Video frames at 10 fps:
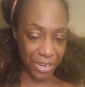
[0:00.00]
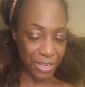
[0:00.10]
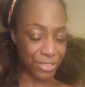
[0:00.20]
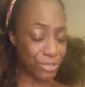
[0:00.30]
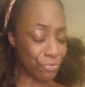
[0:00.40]

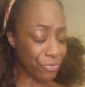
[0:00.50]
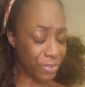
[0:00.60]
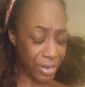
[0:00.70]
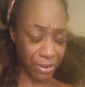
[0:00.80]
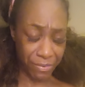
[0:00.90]
It's
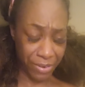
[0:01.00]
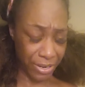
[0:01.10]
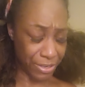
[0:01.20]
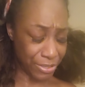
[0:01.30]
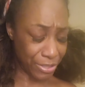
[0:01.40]
very,
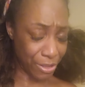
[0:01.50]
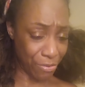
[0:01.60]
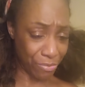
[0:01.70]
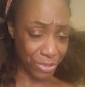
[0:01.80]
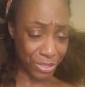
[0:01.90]
very slow
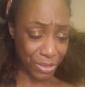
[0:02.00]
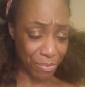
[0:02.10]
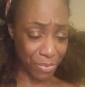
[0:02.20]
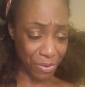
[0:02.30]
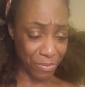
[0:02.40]
with
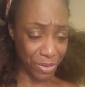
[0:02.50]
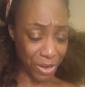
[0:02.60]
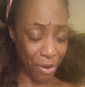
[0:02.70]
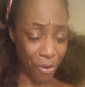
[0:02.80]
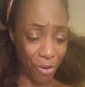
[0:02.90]
some of them.
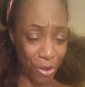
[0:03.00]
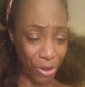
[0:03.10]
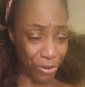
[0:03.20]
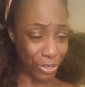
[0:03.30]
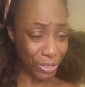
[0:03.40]
They're
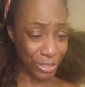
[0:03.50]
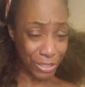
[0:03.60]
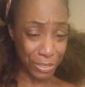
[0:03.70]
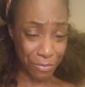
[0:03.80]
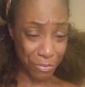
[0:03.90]
all on little
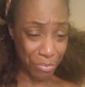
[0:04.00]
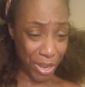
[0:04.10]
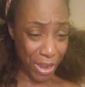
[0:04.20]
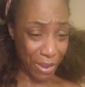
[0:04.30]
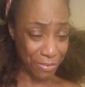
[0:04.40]
different
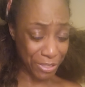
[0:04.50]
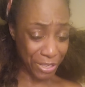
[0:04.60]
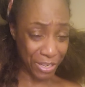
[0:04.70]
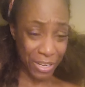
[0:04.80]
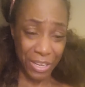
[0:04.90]
paths,
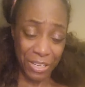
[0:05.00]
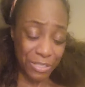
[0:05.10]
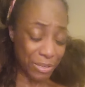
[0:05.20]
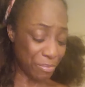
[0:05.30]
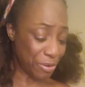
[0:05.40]
and
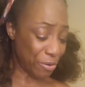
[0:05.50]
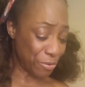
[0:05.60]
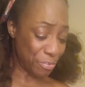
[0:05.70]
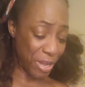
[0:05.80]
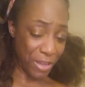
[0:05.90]
some of
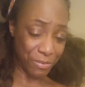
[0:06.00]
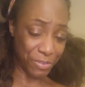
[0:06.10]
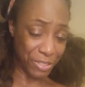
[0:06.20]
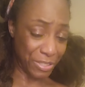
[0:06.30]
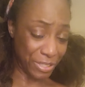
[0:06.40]
those paths
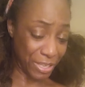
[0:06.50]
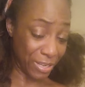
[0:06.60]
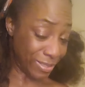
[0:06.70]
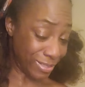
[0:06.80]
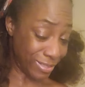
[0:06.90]
for these
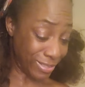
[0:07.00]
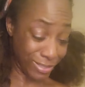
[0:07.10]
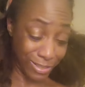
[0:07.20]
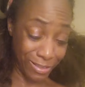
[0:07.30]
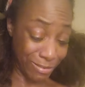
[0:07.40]
kids is
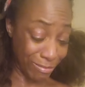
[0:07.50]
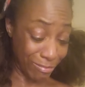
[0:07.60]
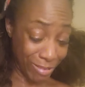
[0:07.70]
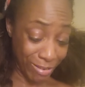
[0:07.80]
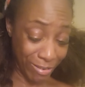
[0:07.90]
just a little
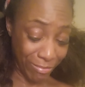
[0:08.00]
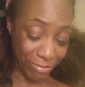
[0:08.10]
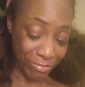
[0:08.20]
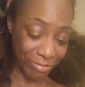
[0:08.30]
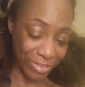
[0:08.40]

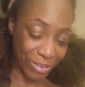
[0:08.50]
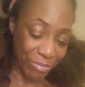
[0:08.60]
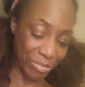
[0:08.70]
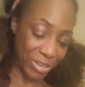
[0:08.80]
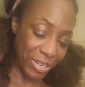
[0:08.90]
rough, you know.
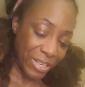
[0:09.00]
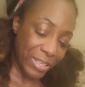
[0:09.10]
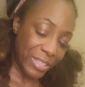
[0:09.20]
But